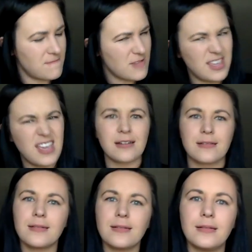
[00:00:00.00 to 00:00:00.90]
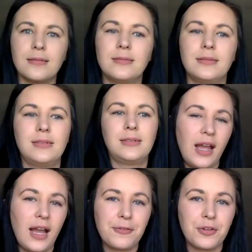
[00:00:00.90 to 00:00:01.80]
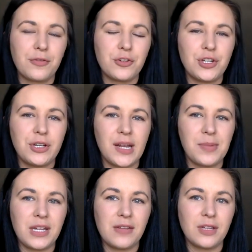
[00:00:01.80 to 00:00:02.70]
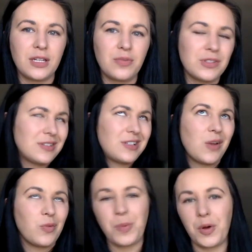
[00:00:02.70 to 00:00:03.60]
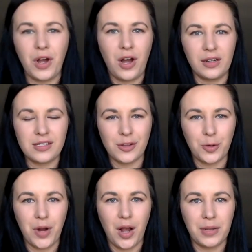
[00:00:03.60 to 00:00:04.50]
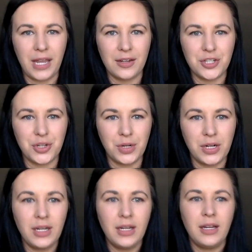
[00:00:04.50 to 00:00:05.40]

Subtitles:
Yeah, girl. After the Virginia Company of London was done with Pocahontas and their propaganda tour,